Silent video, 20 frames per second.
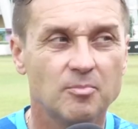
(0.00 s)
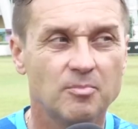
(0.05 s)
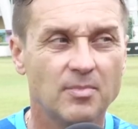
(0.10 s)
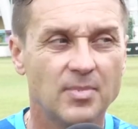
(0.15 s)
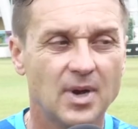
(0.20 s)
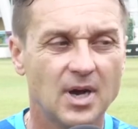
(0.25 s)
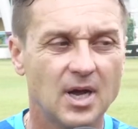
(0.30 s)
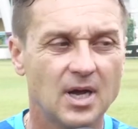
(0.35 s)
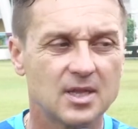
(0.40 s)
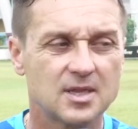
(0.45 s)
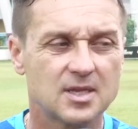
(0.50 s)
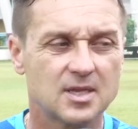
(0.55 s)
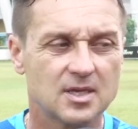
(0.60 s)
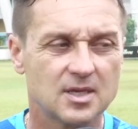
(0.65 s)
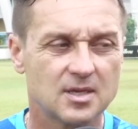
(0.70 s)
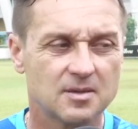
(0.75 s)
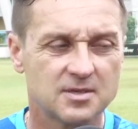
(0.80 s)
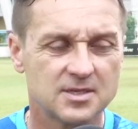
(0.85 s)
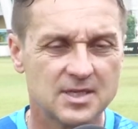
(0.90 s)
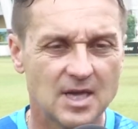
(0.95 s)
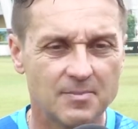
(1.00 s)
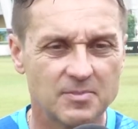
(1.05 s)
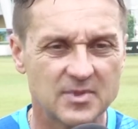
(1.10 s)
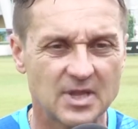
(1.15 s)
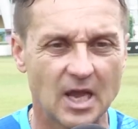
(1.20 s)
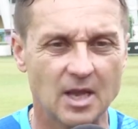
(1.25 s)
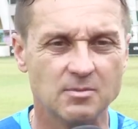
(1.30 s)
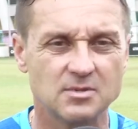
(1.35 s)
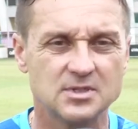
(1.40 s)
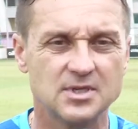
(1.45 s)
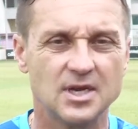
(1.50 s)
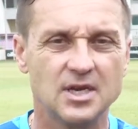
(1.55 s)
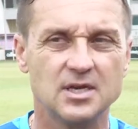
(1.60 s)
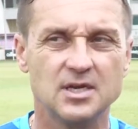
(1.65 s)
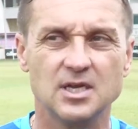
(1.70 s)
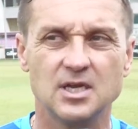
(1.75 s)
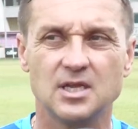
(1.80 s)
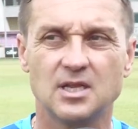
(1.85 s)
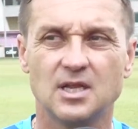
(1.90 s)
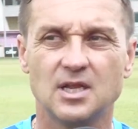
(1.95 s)
but sometimes they
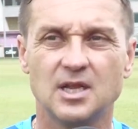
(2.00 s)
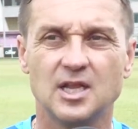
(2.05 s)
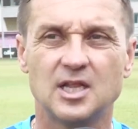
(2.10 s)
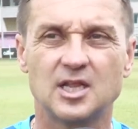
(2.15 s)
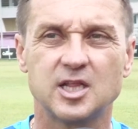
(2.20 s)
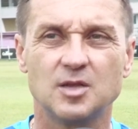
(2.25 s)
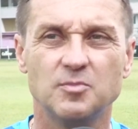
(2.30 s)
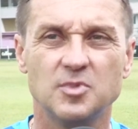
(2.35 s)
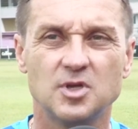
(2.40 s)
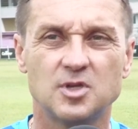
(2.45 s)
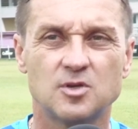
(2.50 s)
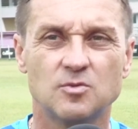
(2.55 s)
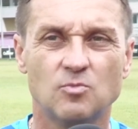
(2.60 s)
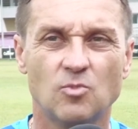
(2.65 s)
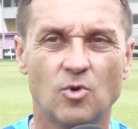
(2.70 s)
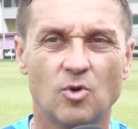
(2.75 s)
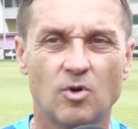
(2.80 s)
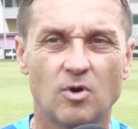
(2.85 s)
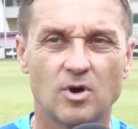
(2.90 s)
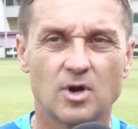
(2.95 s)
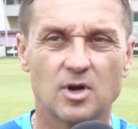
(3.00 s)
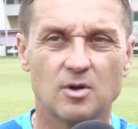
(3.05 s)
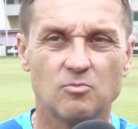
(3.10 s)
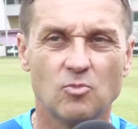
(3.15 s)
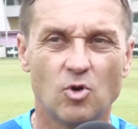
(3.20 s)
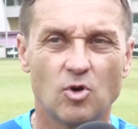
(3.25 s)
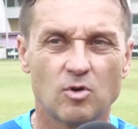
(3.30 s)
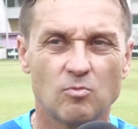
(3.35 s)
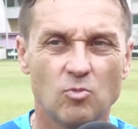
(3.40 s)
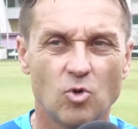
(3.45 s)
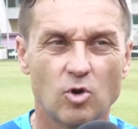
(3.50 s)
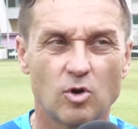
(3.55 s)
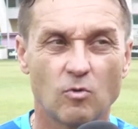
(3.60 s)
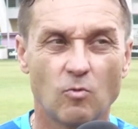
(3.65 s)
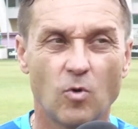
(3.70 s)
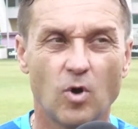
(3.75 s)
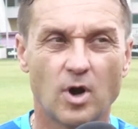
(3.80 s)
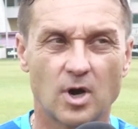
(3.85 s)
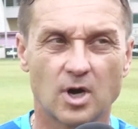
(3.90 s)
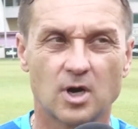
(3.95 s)
need a little bit more
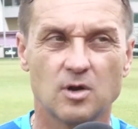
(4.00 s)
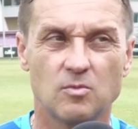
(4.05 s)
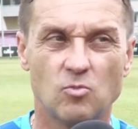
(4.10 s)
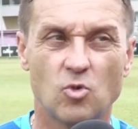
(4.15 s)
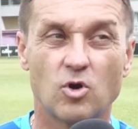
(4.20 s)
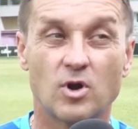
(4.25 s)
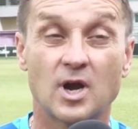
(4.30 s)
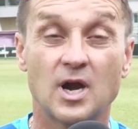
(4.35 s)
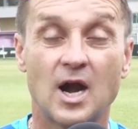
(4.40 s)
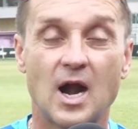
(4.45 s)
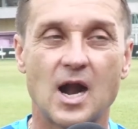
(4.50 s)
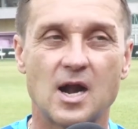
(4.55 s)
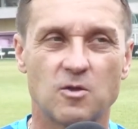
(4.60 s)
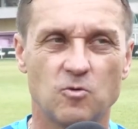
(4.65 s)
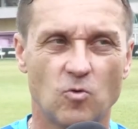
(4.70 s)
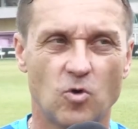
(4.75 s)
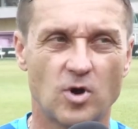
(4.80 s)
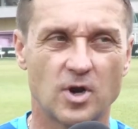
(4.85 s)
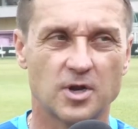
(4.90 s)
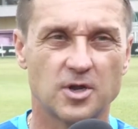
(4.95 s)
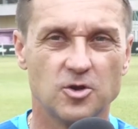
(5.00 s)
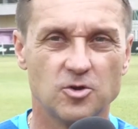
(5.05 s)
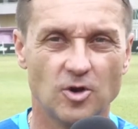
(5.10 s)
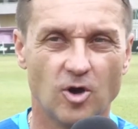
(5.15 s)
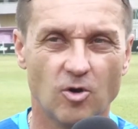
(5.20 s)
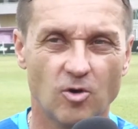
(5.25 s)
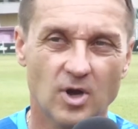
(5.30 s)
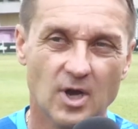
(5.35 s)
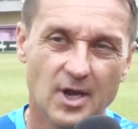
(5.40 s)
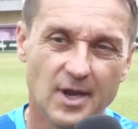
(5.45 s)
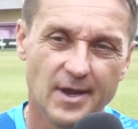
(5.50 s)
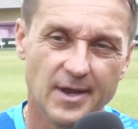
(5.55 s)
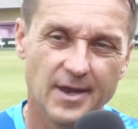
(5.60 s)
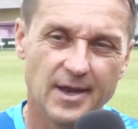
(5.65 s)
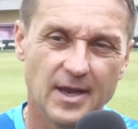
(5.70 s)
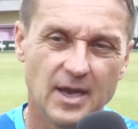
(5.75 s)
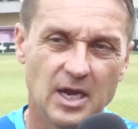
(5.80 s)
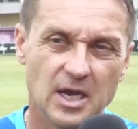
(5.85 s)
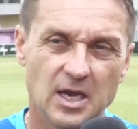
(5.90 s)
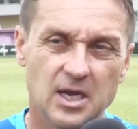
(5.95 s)
work, more hard work, you know.
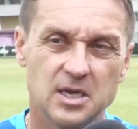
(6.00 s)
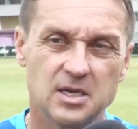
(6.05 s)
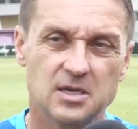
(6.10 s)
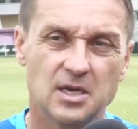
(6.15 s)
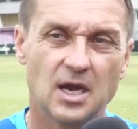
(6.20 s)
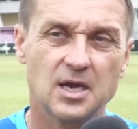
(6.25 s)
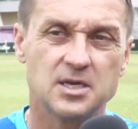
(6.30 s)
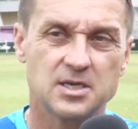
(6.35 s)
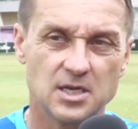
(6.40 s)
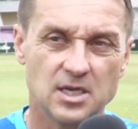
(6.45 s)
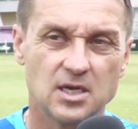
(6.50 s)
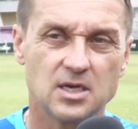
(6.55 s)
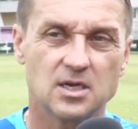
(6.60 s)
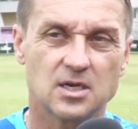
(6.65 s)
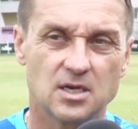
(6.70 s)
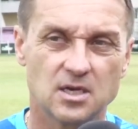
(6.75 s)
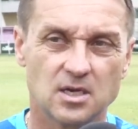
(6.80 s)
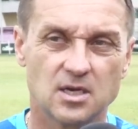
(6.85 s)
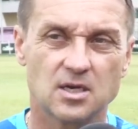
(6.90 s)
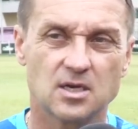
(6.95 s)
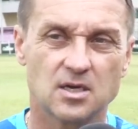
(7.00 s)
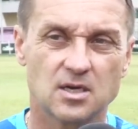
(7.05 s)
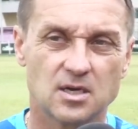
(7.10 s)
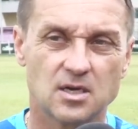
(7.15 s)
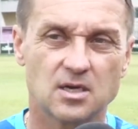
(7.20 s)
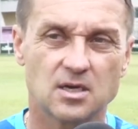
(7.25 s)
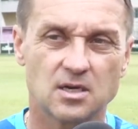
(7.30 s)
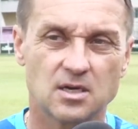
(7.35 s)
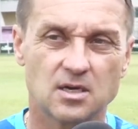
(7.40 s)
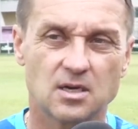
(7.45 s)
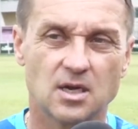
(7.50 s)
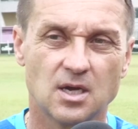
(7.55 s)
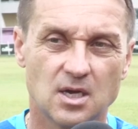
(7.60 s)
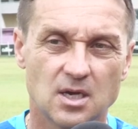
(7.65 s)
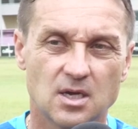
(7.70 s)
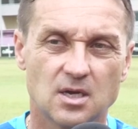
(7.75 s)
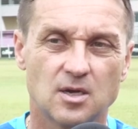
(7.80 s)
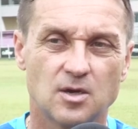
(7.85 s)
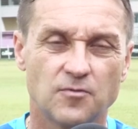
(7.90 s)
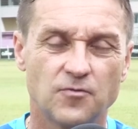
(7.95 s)
And I think
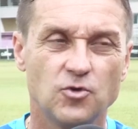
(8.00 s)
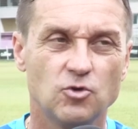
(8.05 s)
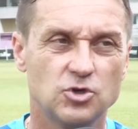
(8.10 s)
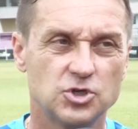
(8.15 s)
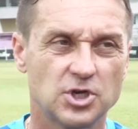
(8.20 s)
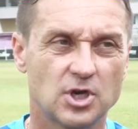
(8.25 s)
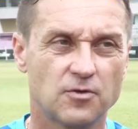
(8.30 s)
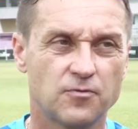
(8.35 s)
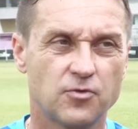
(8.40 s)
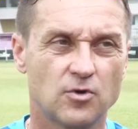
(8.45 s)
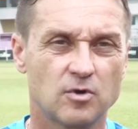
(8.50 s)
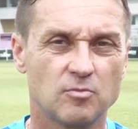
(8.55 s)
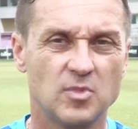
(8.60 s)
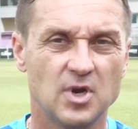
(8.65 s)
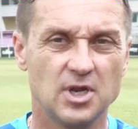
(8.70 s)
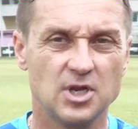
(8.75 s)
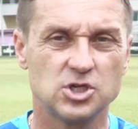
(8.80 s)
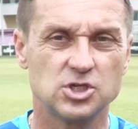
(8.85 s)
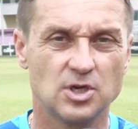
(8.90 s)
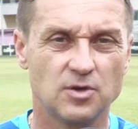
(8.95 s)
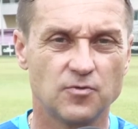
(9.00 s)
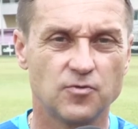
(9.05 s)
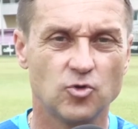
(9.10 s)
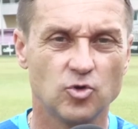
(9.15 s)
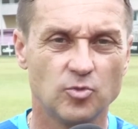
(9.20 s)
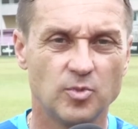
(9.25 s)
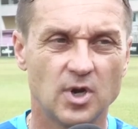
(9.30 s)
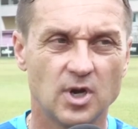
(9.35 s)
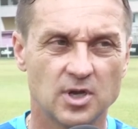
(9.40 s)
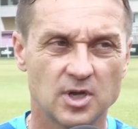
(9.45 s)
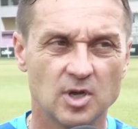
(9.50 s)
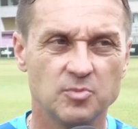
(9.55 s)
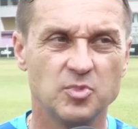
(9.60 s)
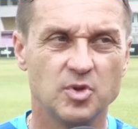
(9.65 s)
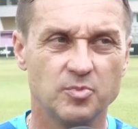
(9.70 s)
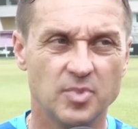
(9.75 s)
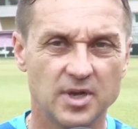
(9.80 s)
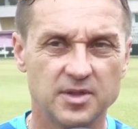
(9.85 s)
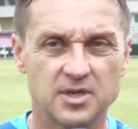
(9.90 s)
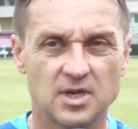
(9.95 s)
future for Malaysian football can
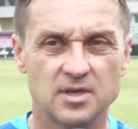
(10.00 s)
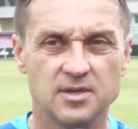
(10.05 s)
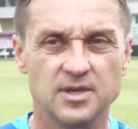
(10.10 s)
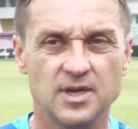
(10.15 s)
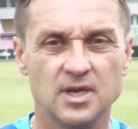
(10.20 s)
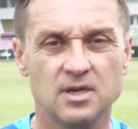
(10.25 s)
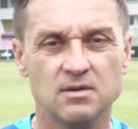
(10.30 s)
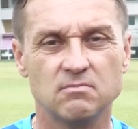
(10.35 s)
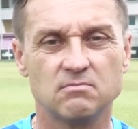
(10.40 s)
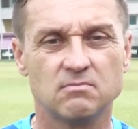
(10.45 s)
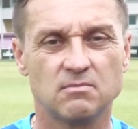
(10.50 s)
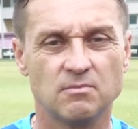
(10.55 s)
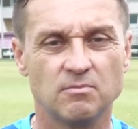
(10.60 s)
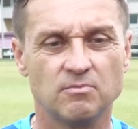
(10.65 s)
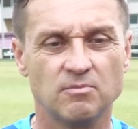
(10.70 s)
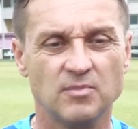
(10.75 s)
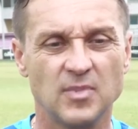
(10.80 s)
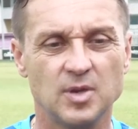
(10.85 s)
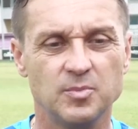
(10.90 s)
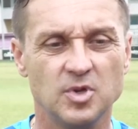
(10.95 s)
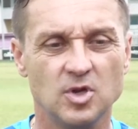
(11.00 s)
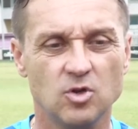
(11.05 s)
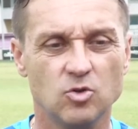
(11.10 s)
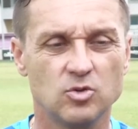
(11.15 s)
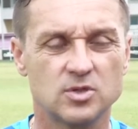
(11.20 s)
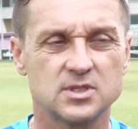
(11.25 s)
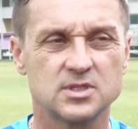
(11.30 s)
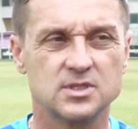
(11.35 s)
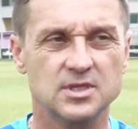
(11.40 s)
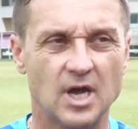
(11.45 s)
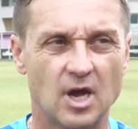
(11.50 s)
be better than maybe looks